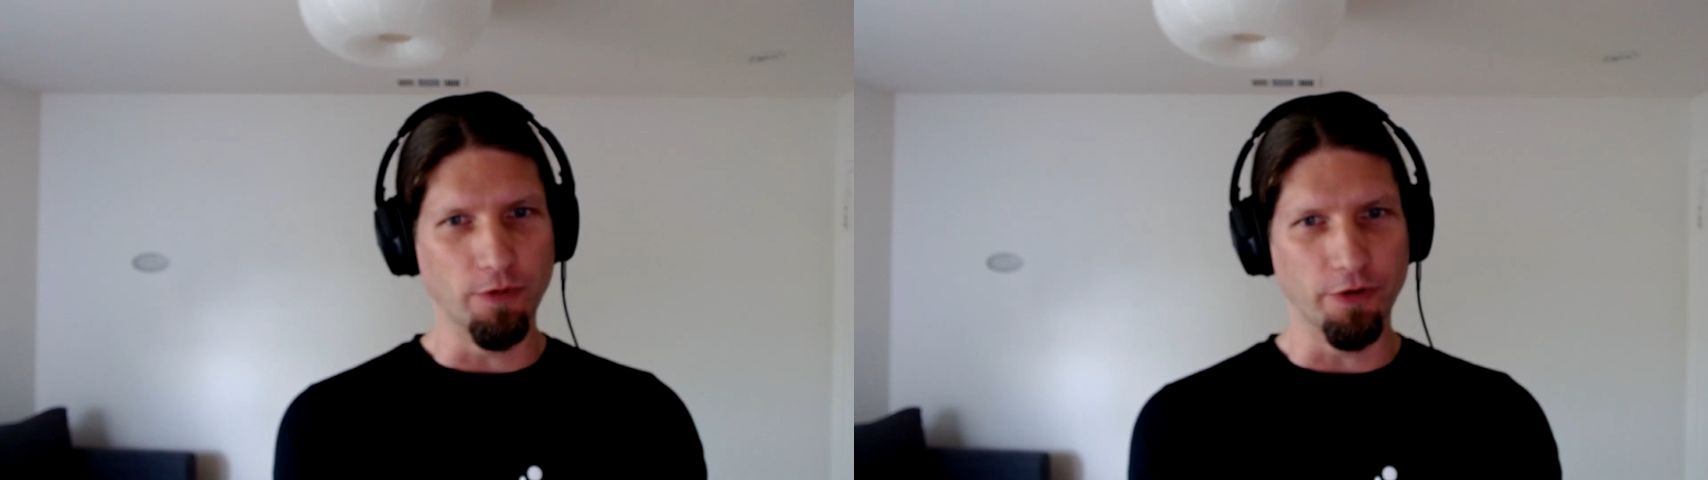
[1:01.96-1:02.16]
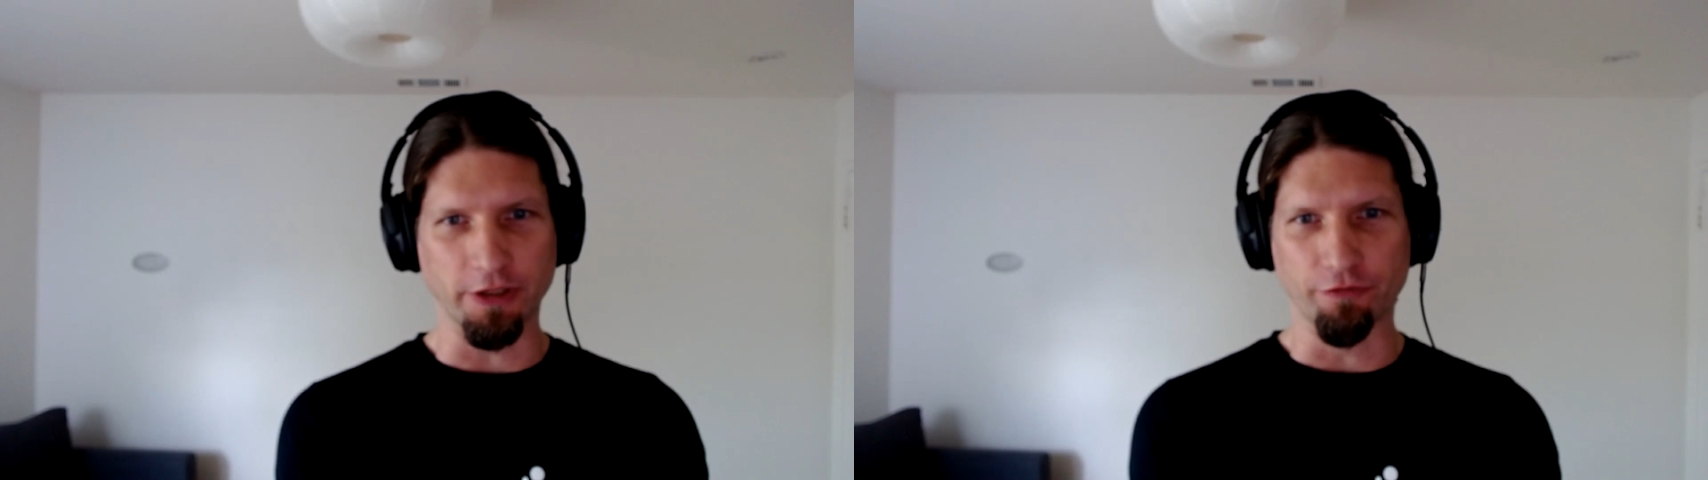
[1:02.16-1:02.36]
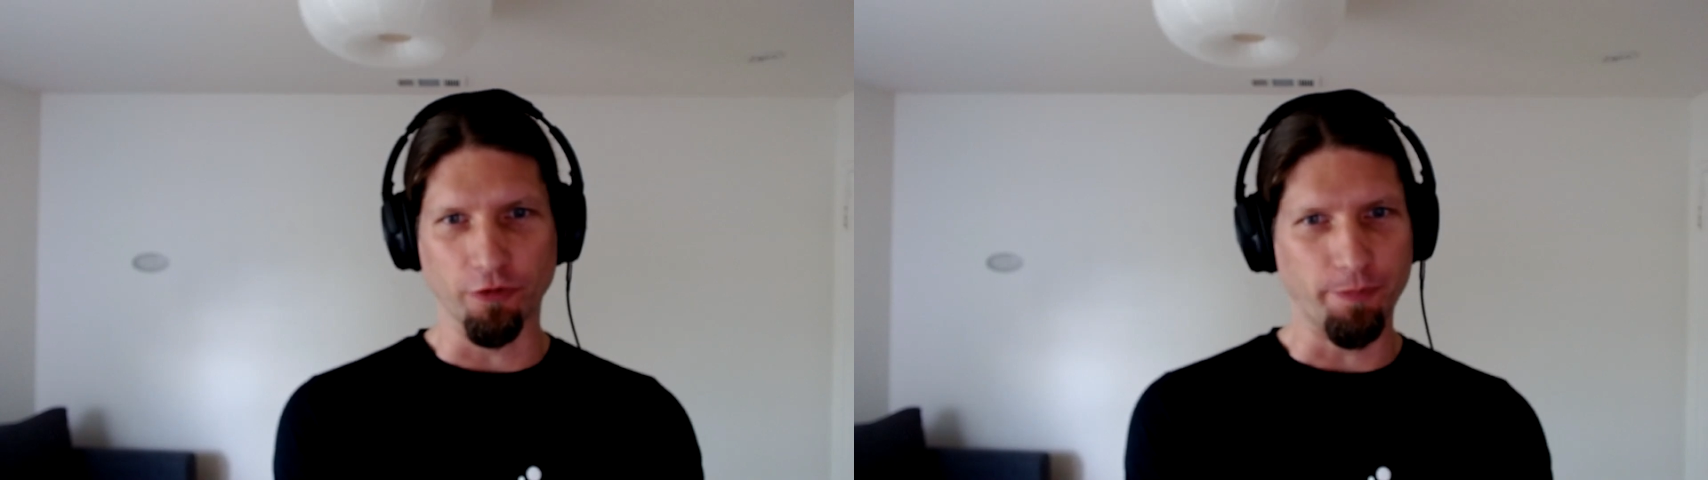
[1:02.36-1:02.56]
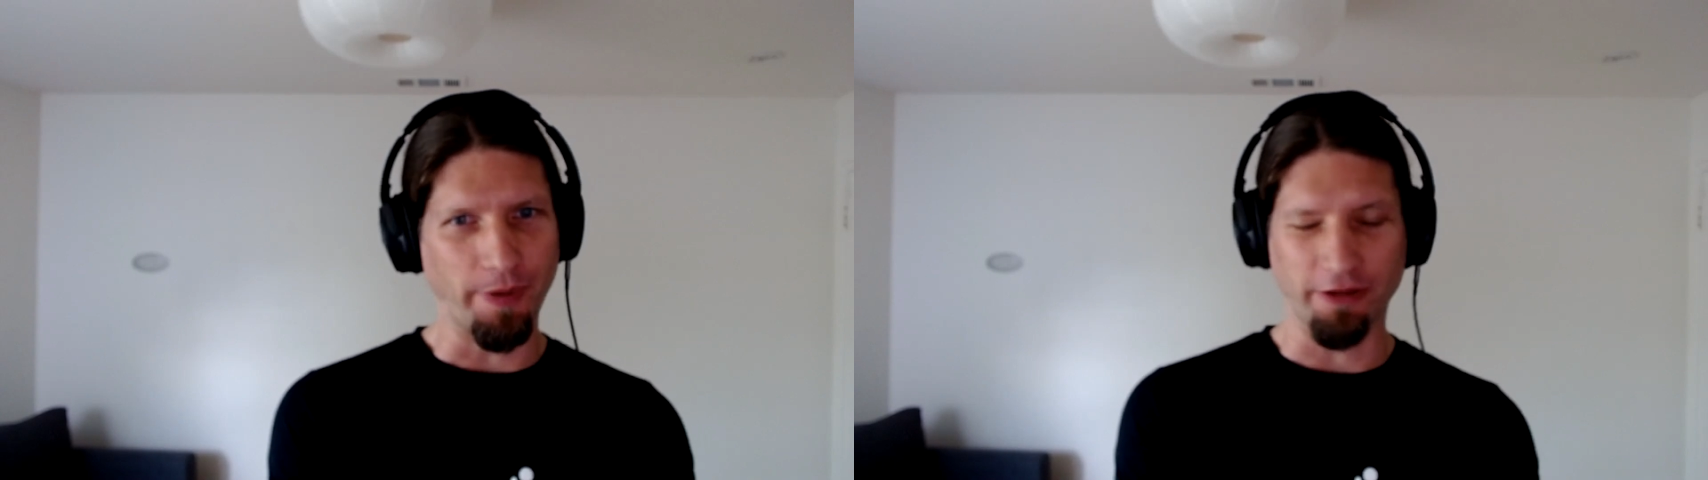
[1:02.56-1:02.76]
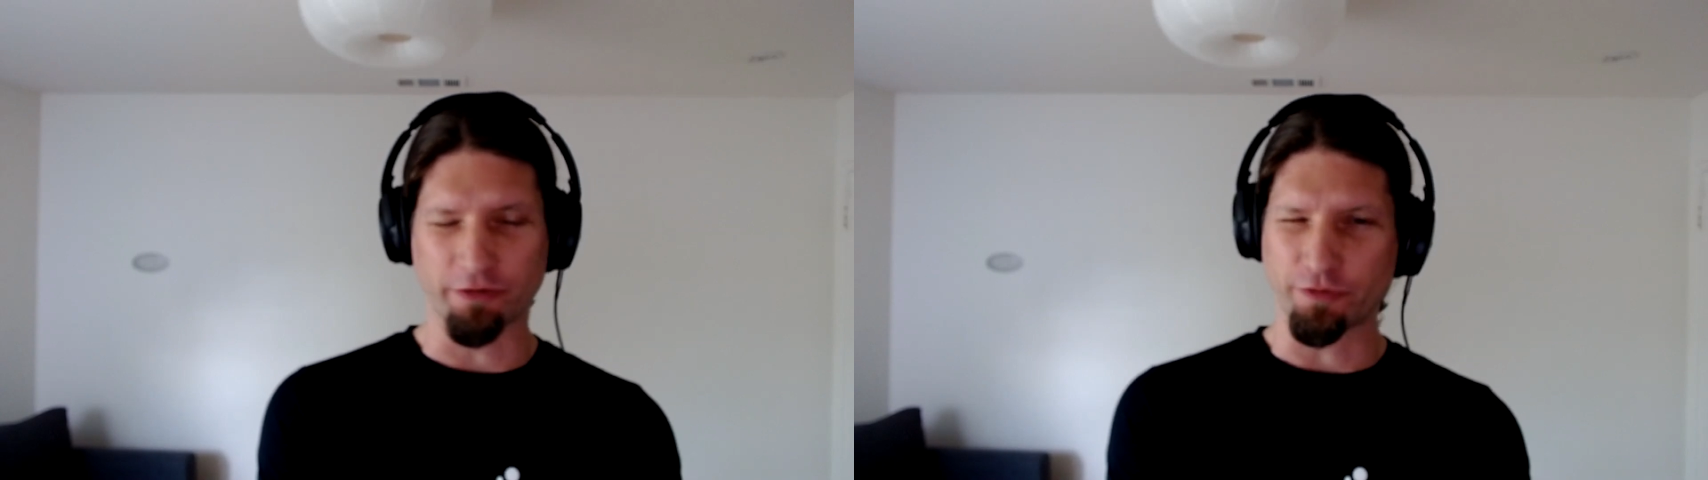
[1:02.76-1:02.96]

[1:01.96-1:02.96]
working for the past